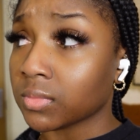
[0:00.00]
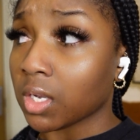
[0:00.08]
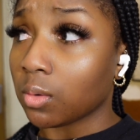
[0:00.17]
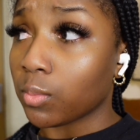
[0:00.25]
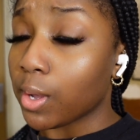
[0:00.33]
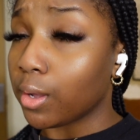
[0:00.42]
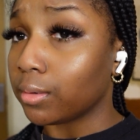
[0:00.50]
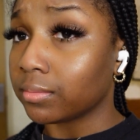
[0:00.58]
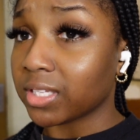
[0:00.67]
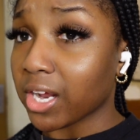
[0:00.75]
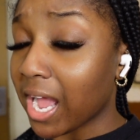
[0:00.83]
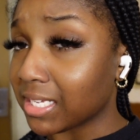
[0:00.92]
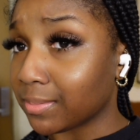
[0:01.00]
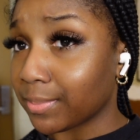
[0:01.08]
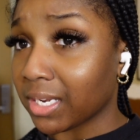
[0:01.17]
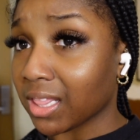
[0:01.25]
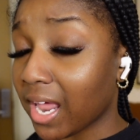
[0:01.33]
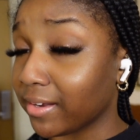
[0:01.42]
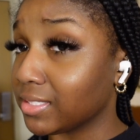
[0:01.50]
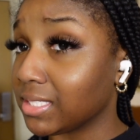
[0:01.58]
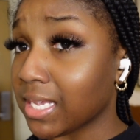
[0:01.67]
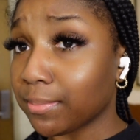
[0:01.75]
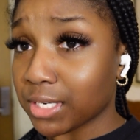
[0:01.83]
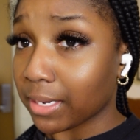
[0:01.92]
well, there hasn't been a lot of
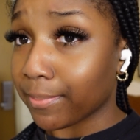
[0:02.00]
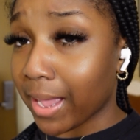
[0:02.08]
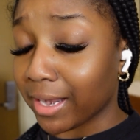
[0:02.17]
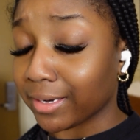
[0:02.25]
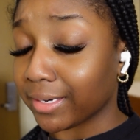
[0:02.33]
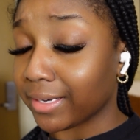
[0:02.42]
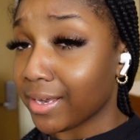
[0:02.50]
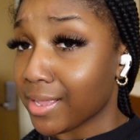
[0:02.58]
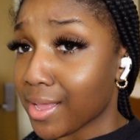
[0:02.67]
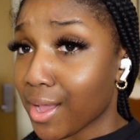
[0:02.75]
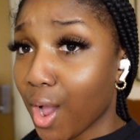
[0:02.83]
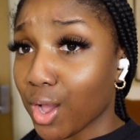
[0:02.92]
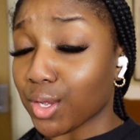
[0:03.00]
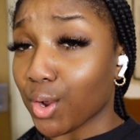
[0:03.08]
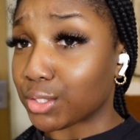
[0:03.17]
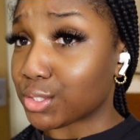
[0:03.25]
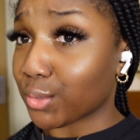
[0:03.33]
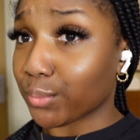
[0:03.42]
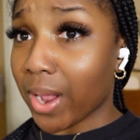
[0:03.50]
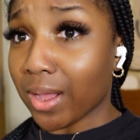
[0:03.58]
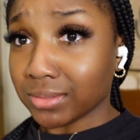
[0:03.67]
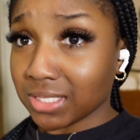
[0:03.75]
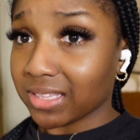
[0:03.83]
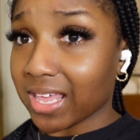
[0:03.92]
subject matter
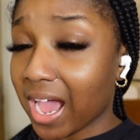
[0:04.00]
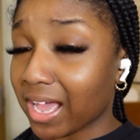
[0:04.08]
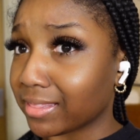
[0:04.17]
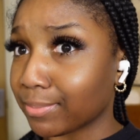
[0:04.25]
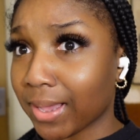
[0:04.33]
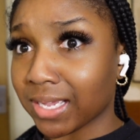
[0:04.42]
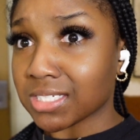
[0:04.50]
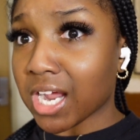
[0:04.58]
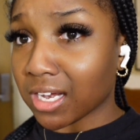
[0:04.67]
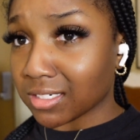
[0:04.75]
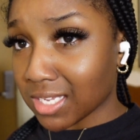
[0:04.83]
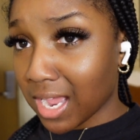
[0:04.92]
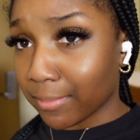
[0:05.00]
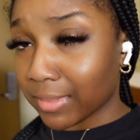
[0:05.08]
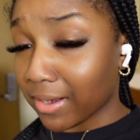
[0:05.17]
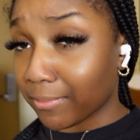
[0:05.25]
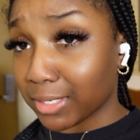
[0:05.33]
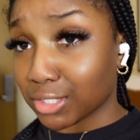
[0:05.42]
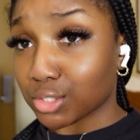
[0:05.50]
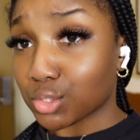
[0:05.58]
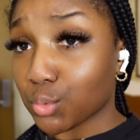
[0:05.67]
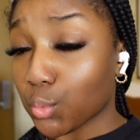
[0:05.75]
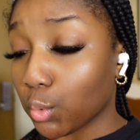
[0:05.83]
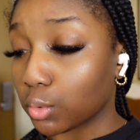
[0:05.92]
surrounding that my entire time that I've been in
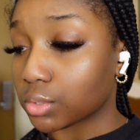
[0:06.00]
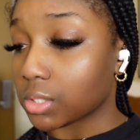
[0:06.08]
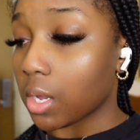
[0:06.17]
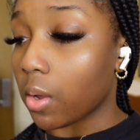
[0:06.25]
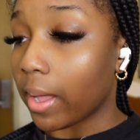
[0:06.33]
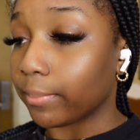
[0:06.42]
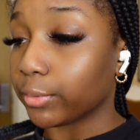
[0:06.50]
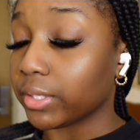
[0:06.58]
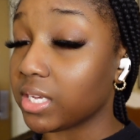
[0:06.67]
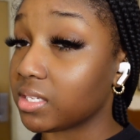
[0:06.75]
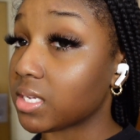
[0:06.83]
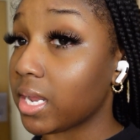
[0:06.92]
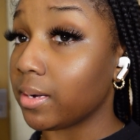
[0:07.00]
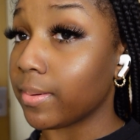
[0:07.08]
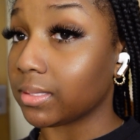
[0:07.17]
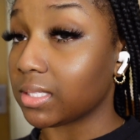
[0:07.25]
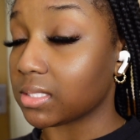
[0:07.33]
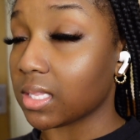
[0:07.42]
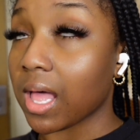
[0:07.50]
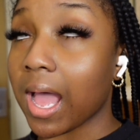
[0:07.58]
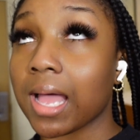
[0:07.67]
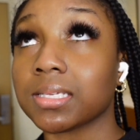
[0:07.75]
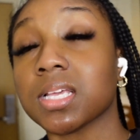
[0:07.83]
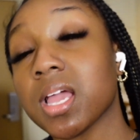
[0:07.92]
school. So I'm really excited about this
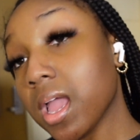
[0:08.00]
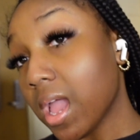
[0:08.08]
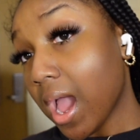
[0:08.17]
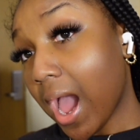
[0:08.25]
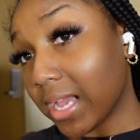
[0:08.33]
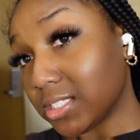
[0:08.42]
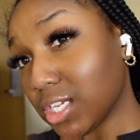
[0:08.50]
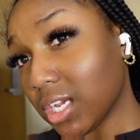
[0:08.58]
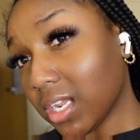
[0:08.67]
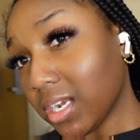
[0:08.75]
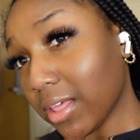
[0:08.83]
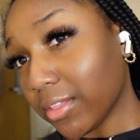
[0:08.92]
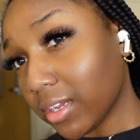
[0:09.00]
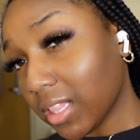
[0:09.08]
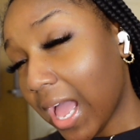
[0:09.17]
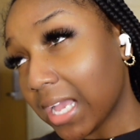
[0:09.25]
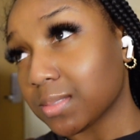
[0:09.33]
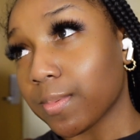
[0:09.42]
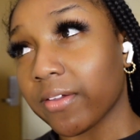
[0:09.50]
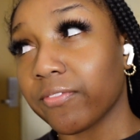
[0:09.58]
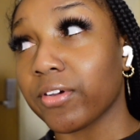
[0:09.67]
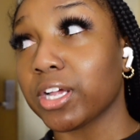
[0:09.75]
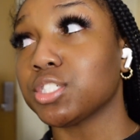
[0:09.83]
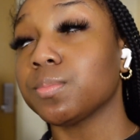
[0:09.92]
class. I took another class my
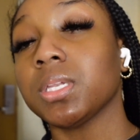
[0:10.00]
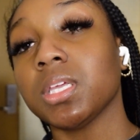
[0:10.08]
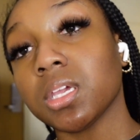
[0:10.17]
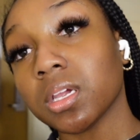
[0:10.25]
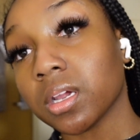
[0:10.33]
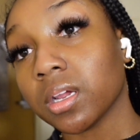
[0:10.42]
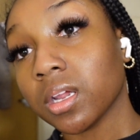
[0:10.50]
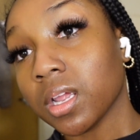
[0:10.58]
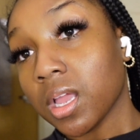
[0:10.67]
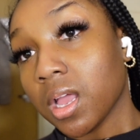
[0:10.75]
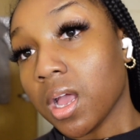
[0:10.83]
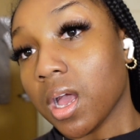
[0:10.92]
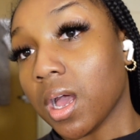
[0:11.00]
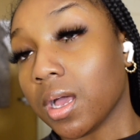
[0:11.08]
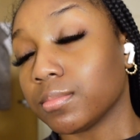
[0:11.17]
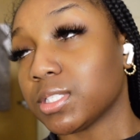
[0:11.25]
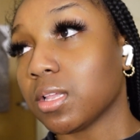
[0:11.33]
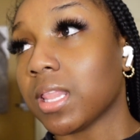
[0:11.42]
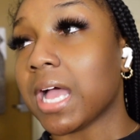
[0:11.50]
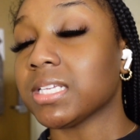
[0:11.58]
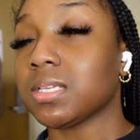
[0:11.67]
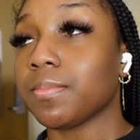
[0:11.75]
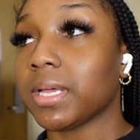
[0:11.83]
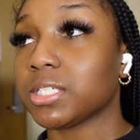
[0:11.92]
freshman year. So last
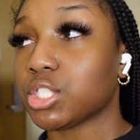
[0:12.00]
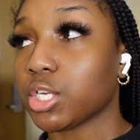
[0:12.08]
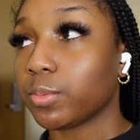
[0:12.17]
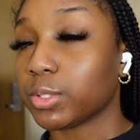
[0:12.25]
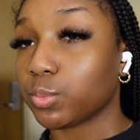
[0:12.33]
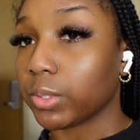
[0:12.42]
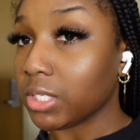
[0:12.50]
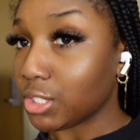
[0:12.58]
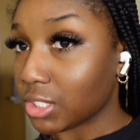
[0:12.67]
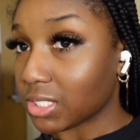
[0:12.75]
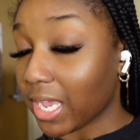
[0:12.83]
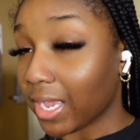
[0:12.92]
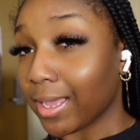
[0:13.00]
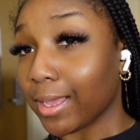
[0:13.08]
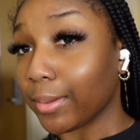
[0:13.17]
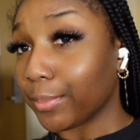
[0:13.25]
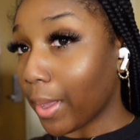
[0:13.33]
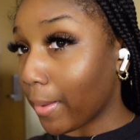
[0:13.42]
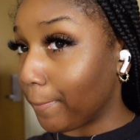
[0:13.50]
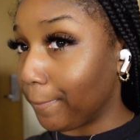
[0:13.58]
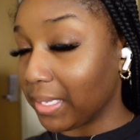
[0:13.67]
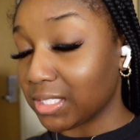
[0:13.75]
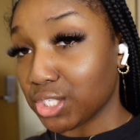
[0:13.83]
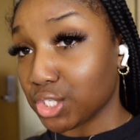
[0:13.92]
semester was really just like a
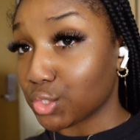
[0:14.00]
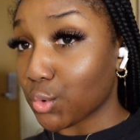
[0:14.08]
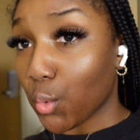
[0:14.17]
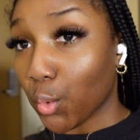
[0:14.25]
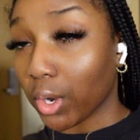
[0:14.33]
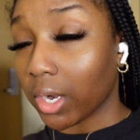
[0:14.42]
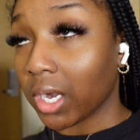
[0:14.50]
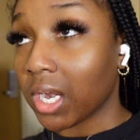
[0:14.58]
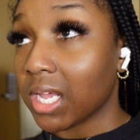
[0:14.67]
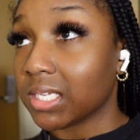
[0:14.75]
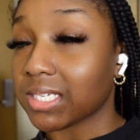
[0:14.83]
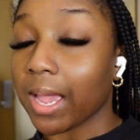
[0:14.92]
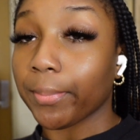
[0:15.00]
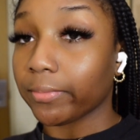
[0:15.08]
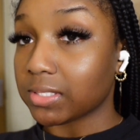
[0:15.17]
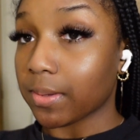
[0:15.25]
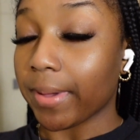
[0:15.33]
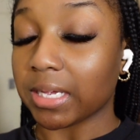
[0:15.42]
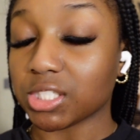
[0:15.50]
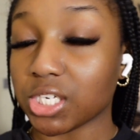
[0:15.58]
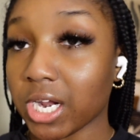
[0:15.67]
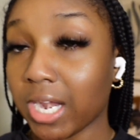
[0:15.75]
business core type of semester,